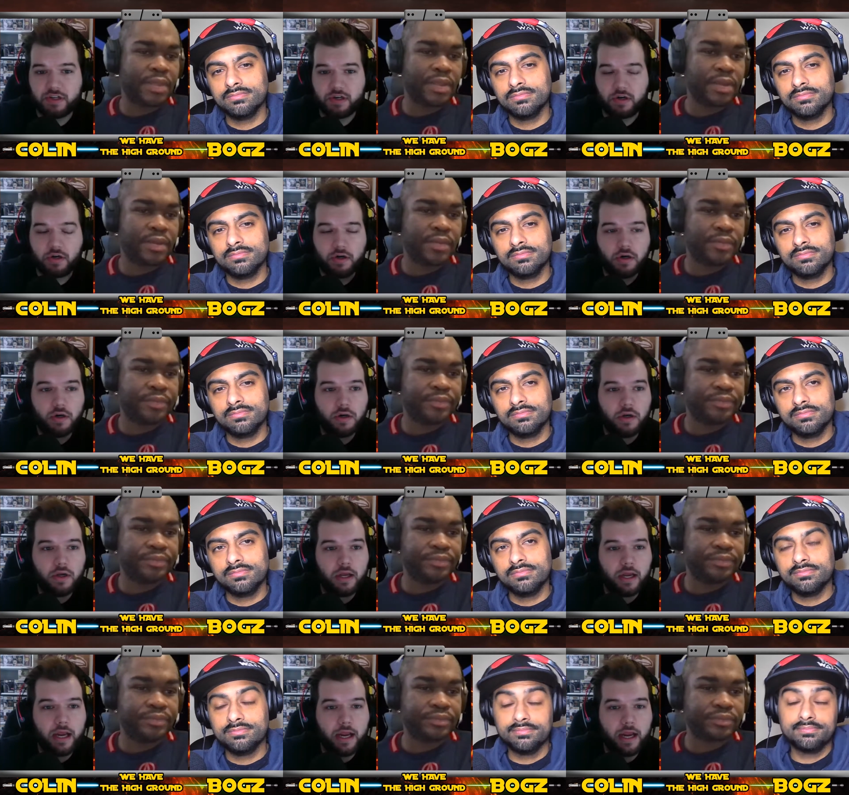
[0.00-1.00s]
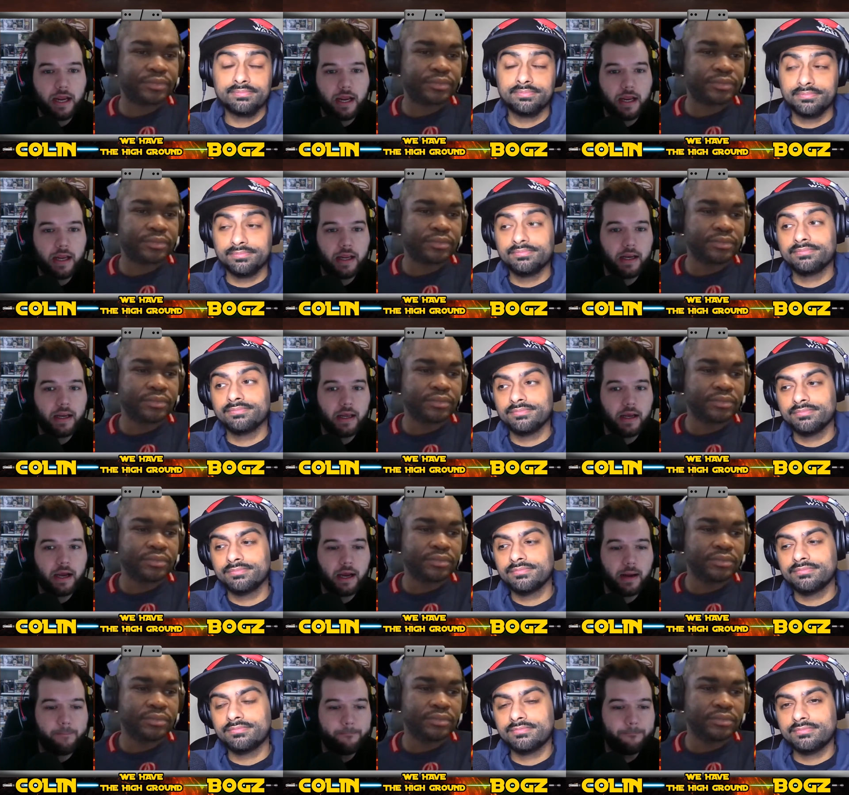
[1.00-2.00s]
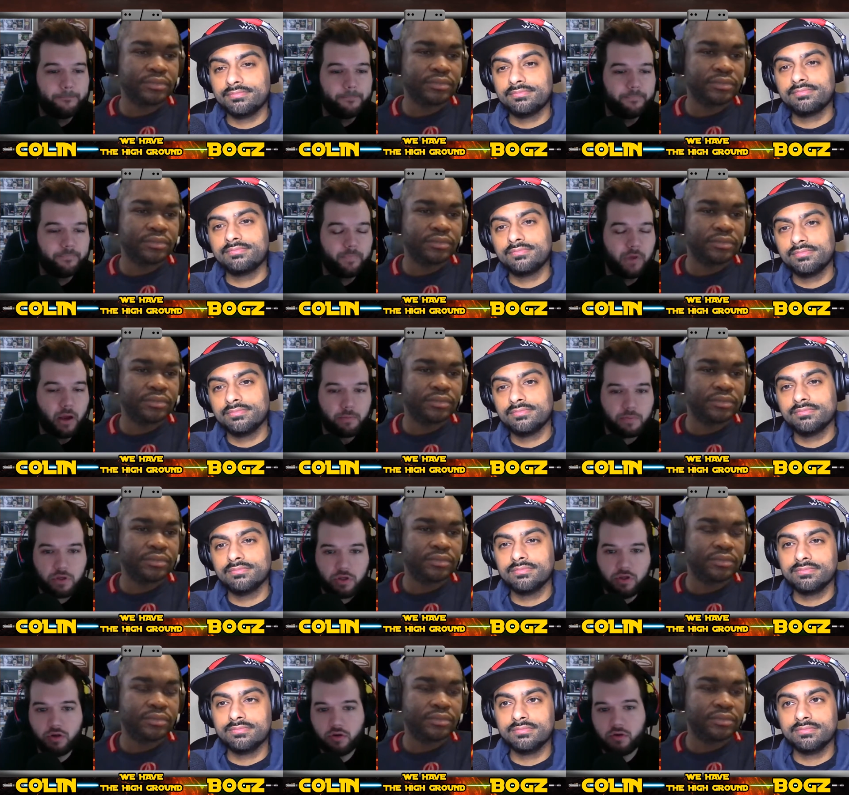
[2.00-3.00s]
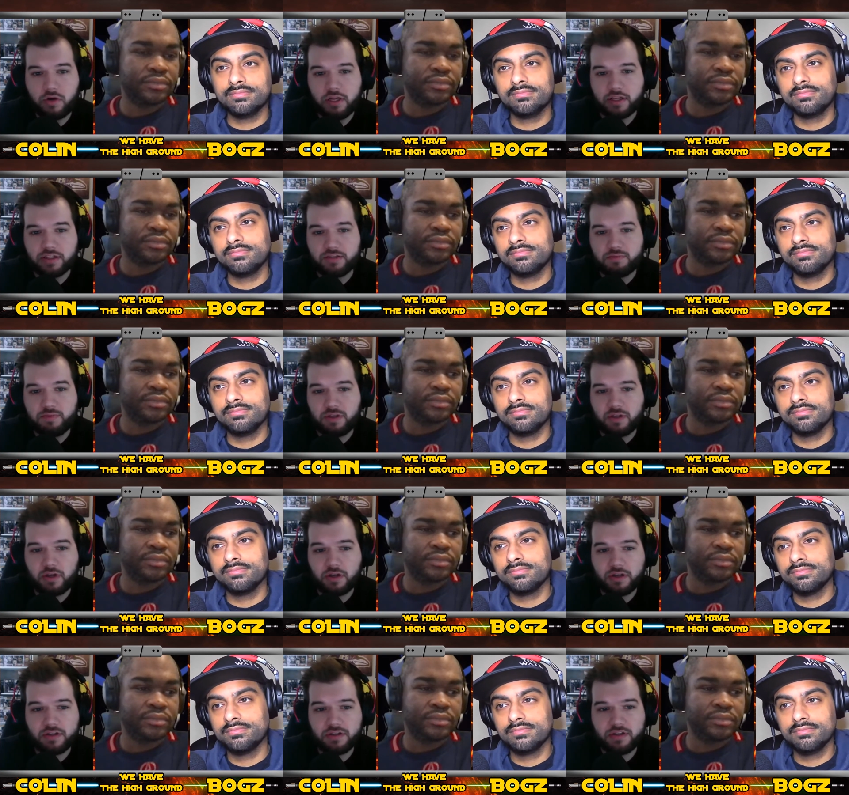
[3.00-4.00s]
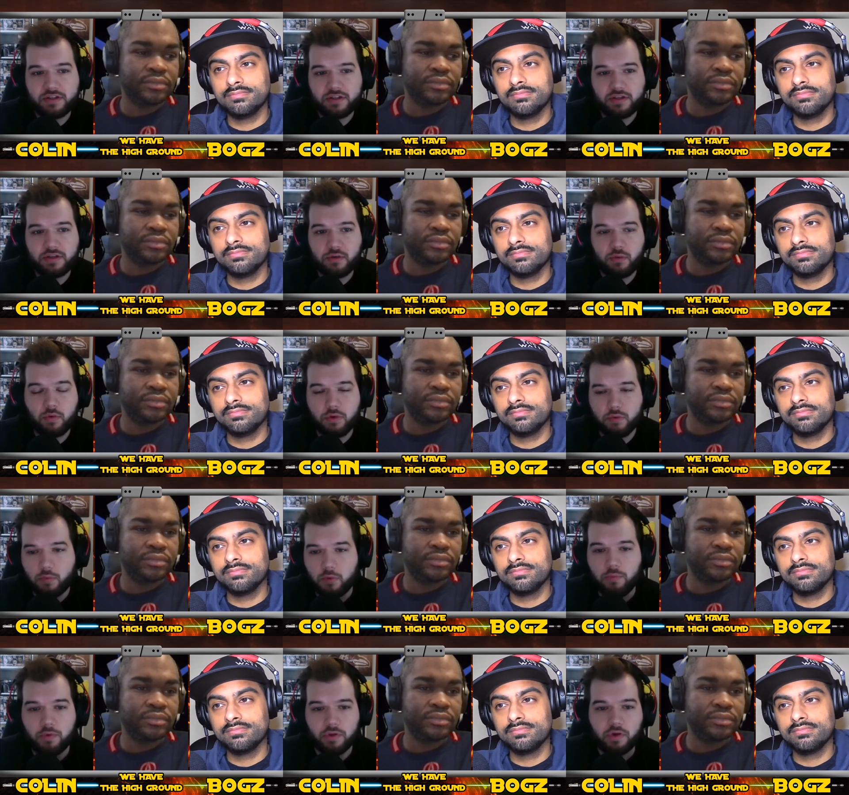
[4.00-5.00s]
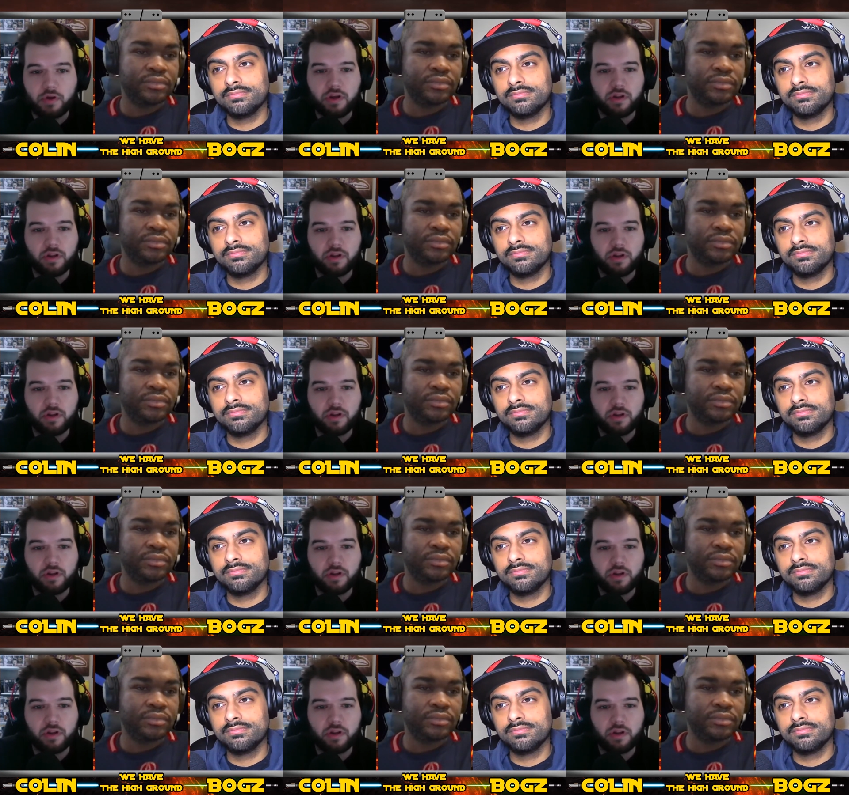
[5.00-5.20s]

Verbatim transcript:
Speaker 1: her. And I'm I'm curious because when when we look at